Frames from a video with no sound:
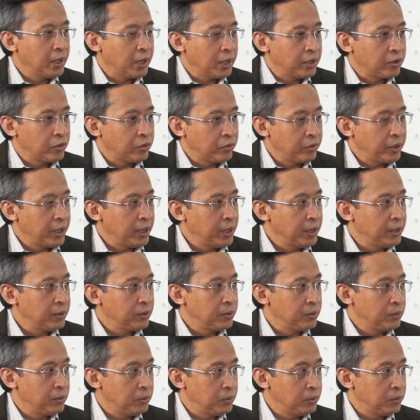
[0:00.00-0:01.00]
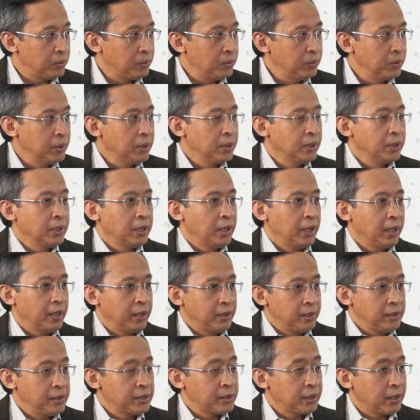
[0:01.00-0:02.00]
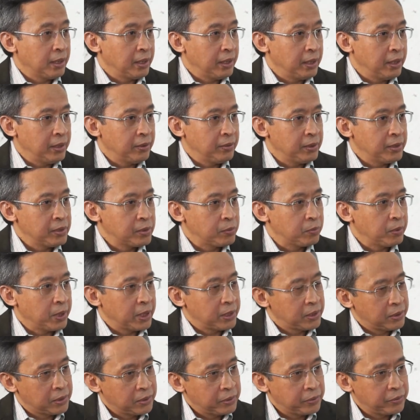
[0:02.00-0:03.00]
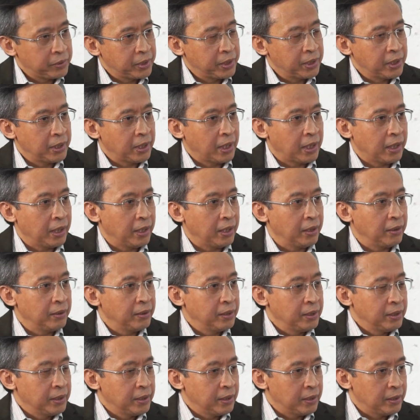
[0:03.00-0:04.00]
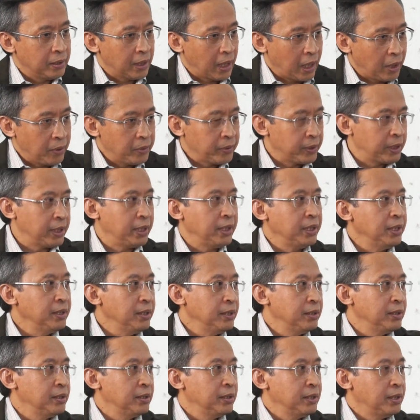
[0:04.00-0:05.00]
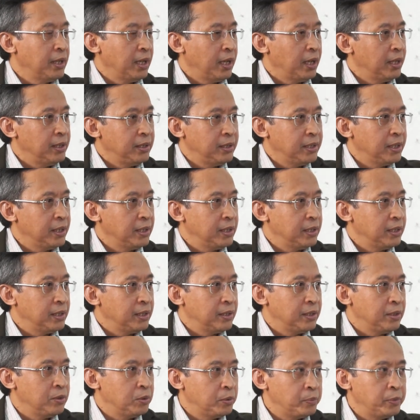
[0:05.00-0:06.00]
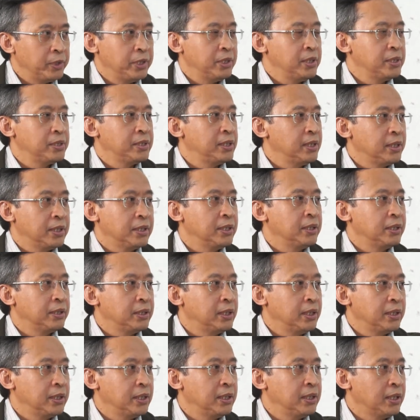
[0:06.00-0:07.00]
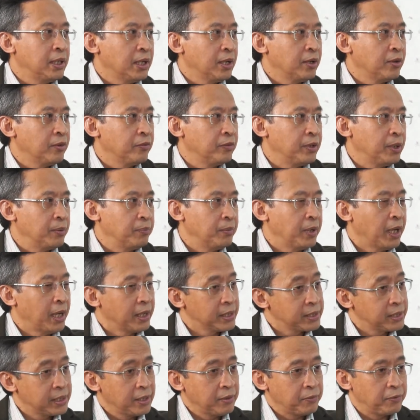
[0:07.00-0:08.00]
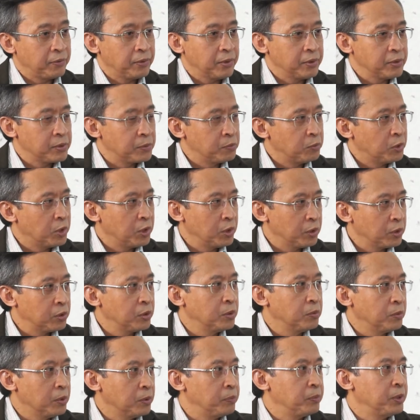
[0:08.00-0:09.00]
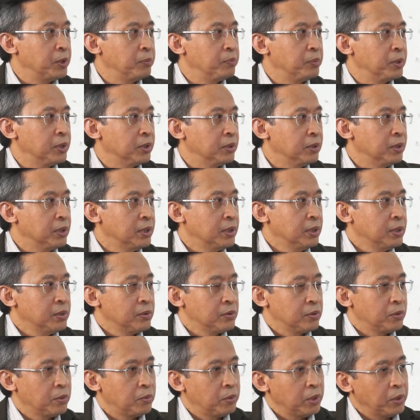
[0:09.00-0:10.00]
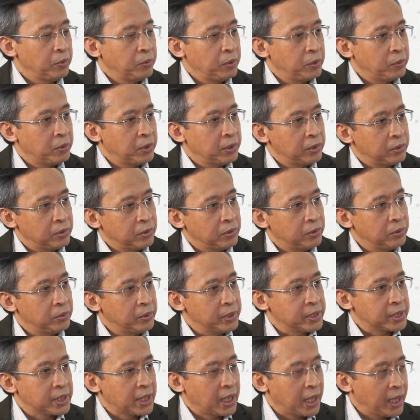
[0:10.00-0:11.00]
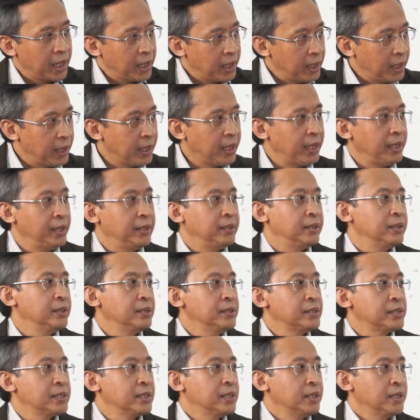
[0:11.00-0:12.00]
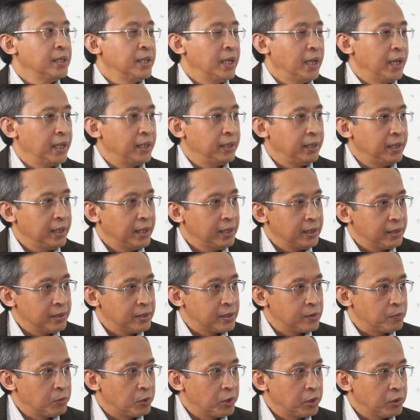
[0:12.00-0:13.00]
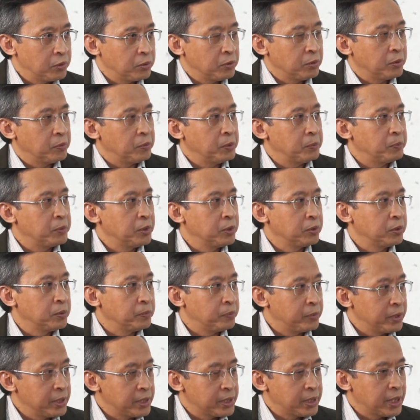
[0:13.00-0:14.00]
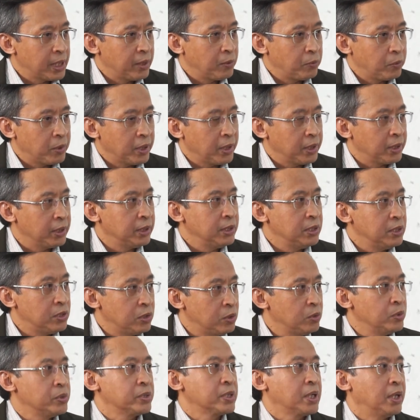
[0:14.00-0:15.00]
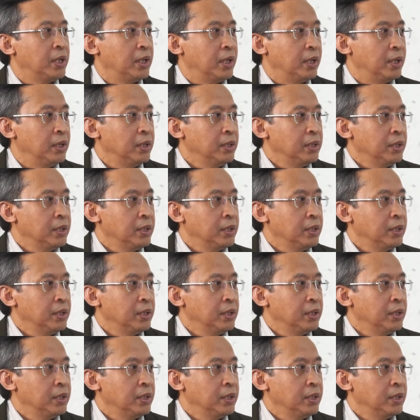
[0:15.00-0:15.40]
are trained to do, and these are areas where children are out there and yet nobody is taking care of them except for a small group of people. So what we want to do is highlight this and get this small group of people to present what the issues are.